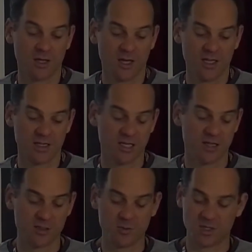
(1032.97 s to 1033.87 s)
and that
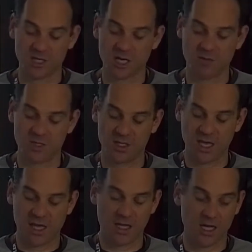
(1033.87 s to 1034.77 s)
saves a little bit of time in the
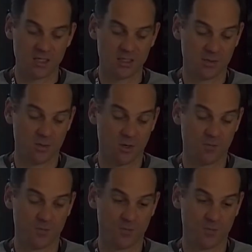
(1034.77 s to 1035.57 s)
allocation as well.